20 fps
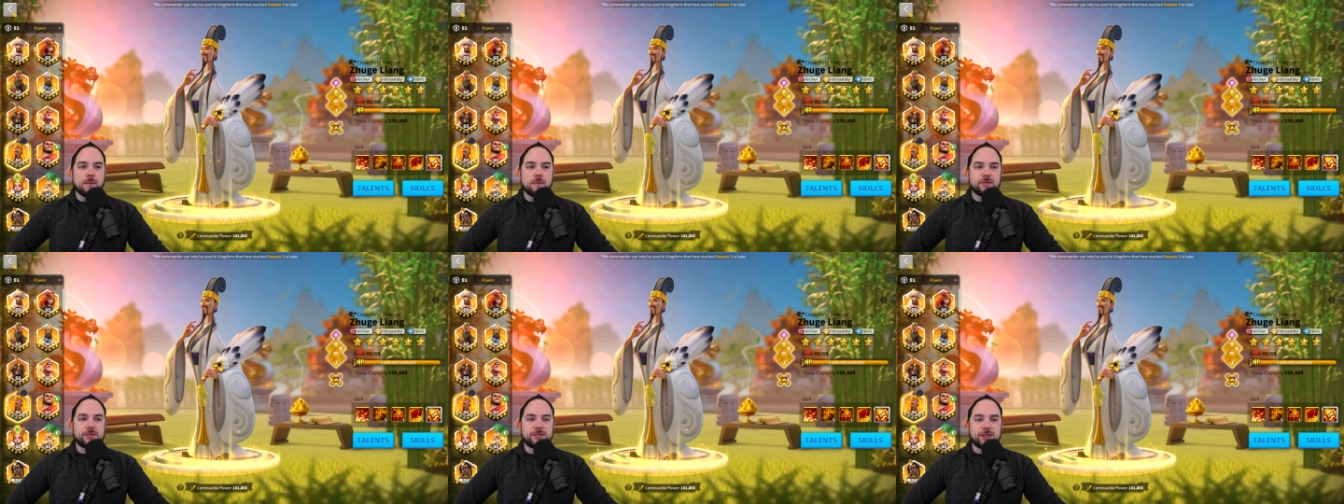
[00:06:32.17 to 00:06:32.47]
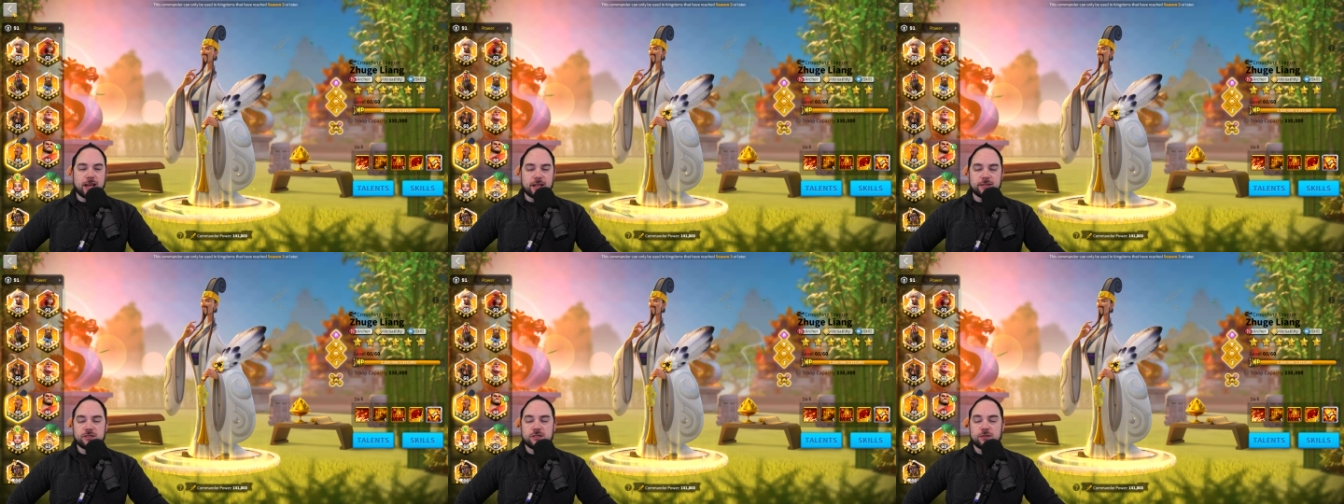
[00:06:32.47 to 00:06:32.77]

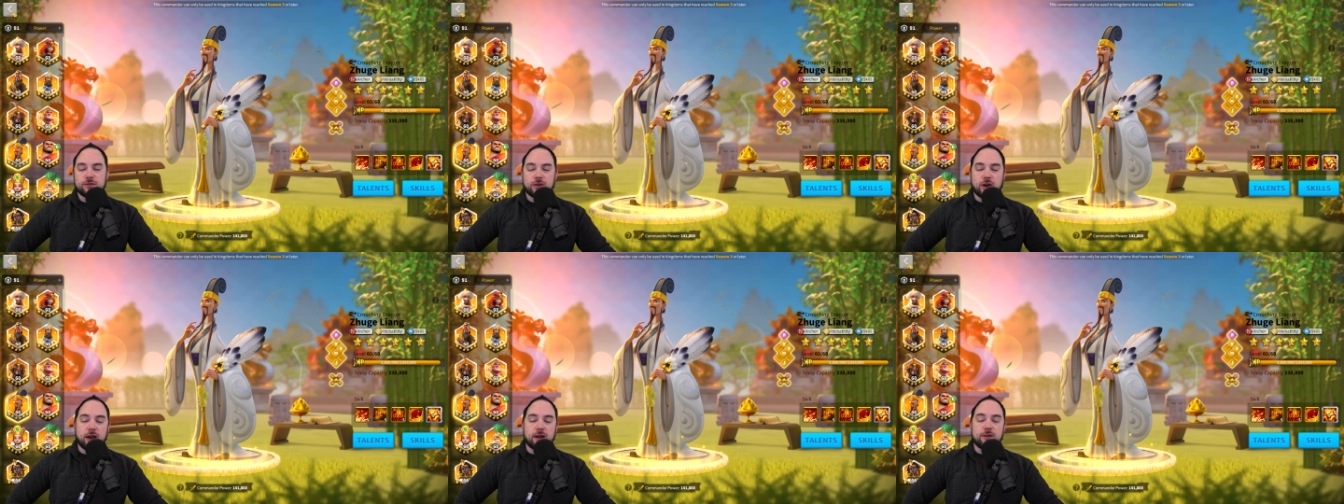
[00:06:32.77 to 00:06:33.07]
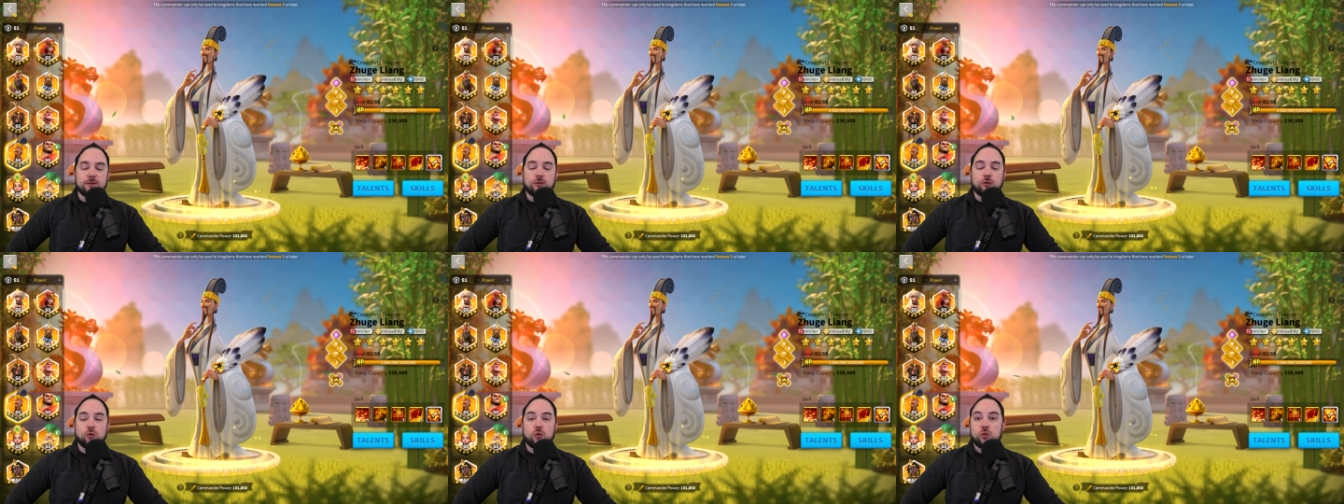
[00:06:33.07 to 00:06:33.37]
sense of kind
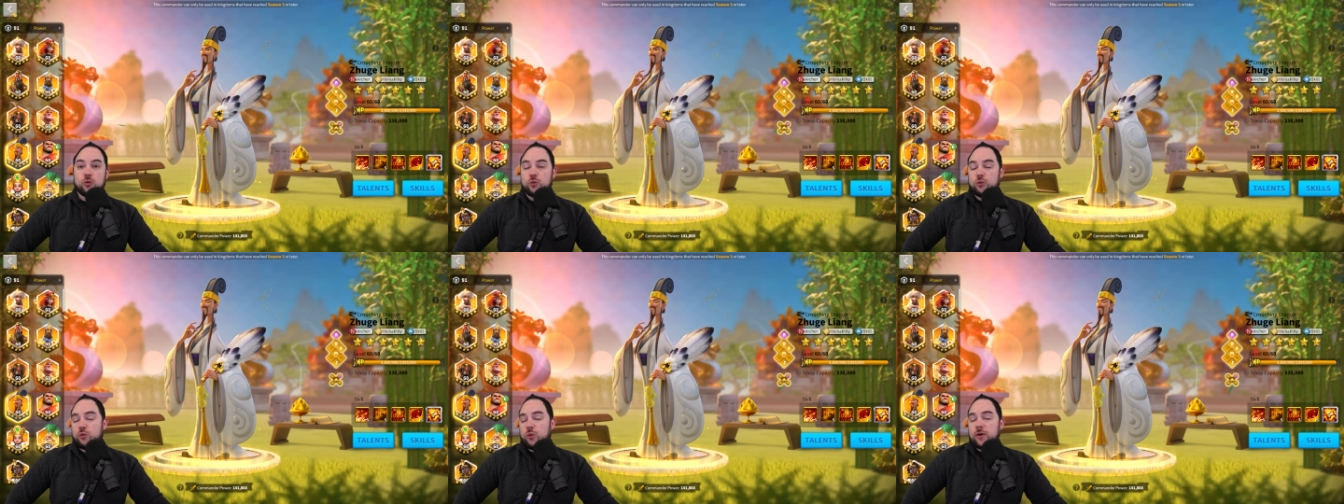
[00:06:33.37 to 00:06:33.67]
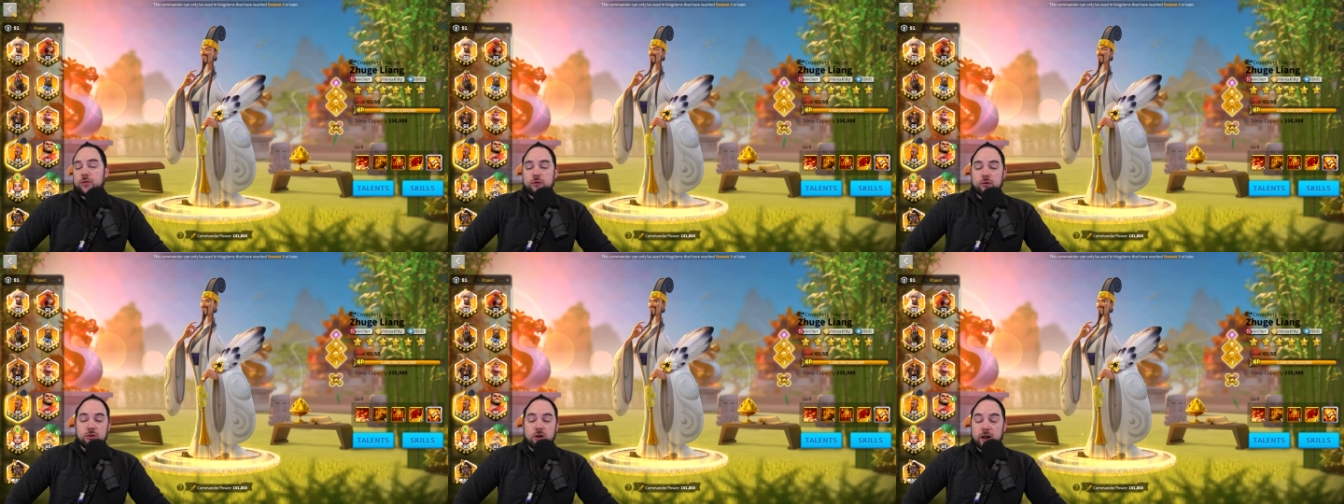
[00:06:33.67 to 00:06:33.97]
of
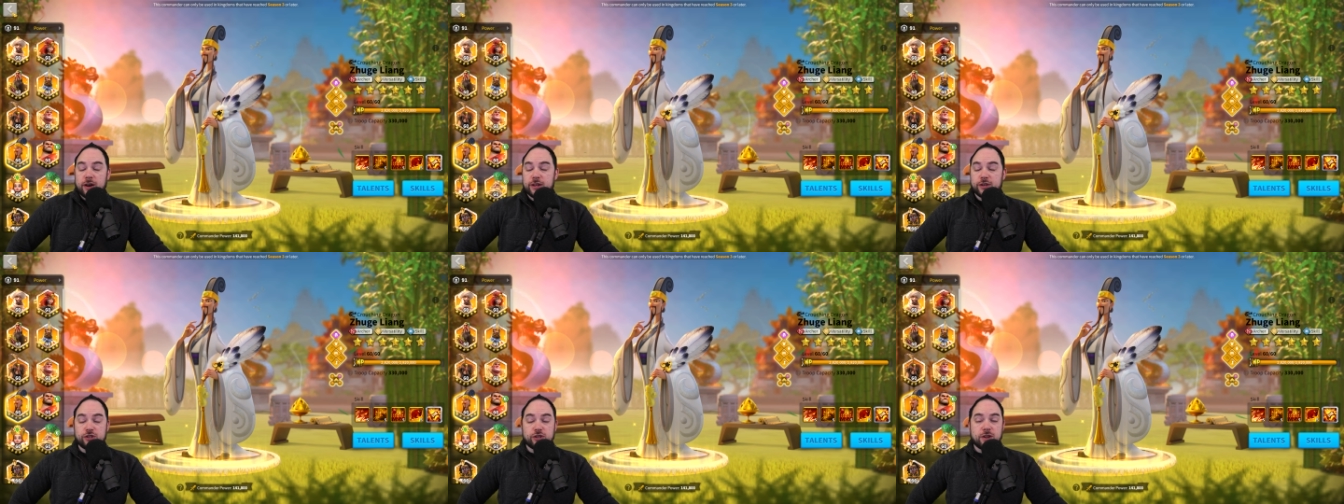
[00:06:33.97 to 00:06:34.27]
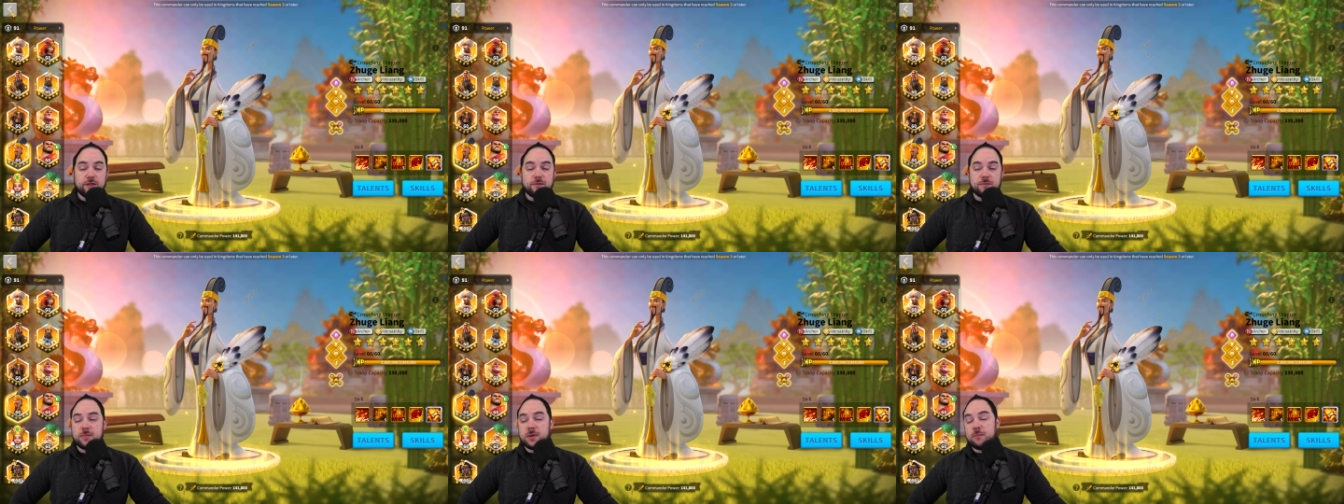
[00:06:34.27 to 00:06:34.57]
whether or not he should
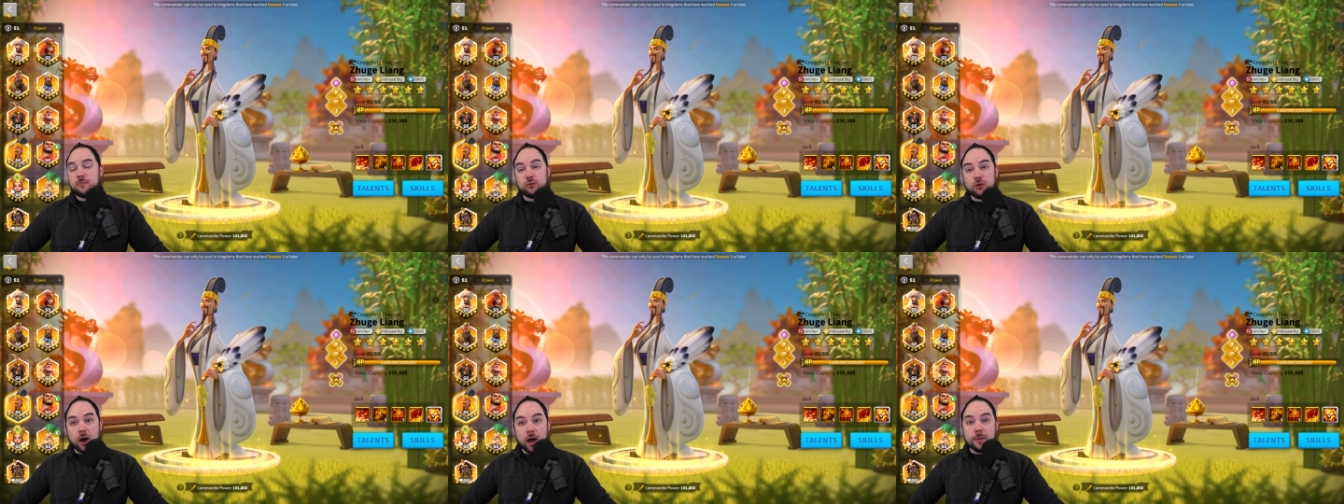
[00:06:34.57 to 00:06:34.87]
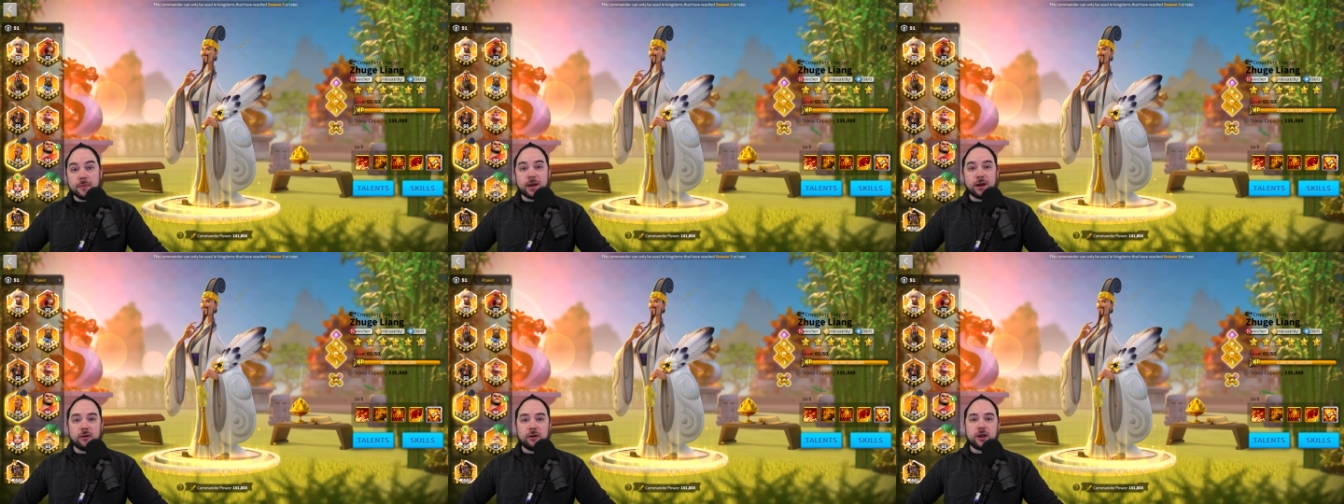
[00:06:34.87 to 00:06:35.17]
even be
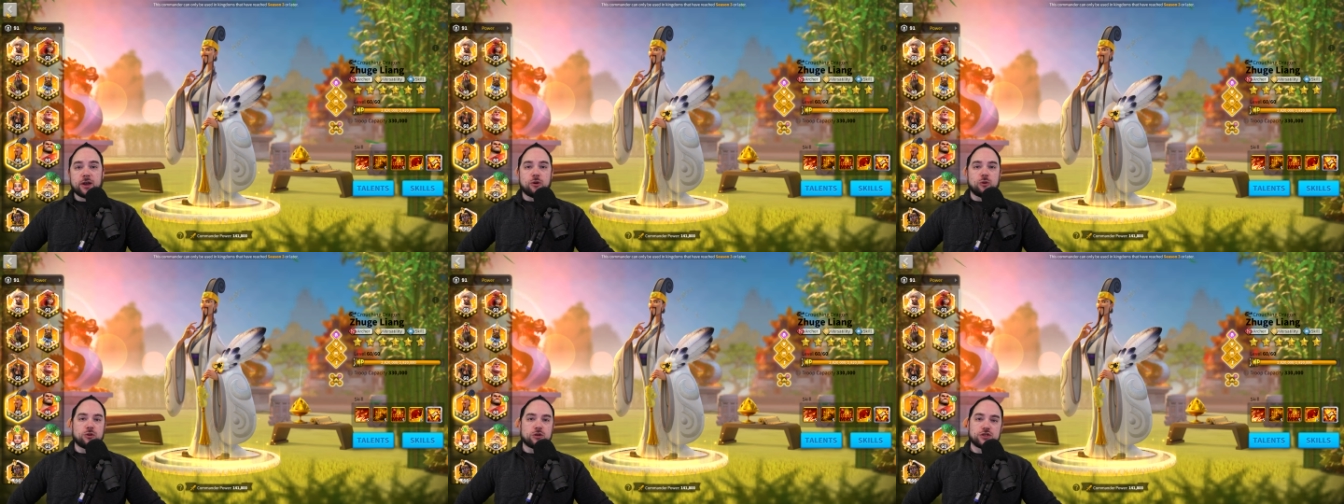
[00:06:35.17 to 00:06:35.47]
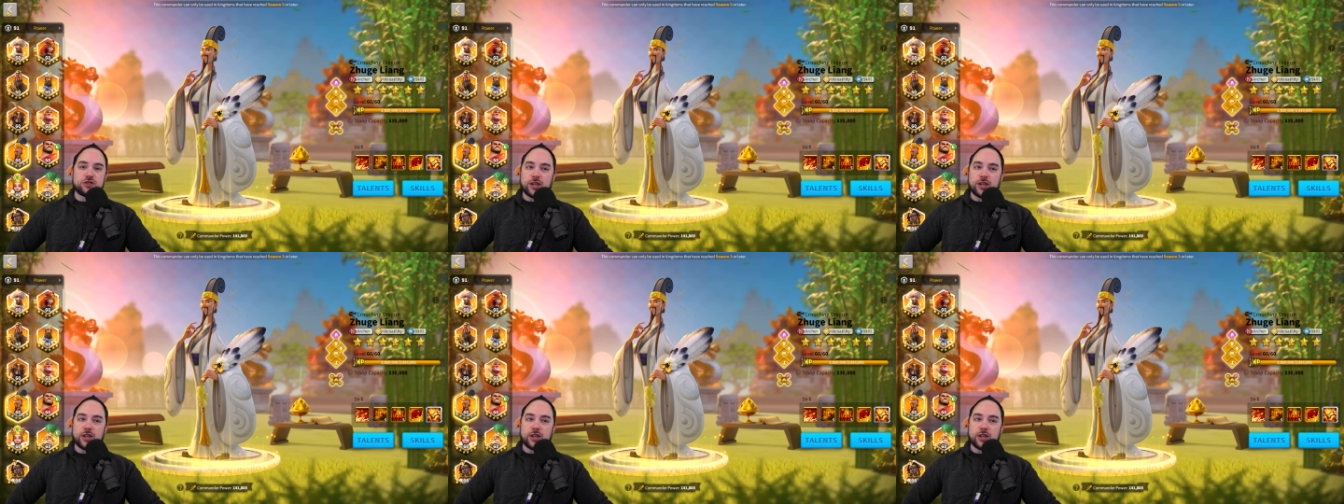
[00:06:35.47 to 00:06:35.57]
primary or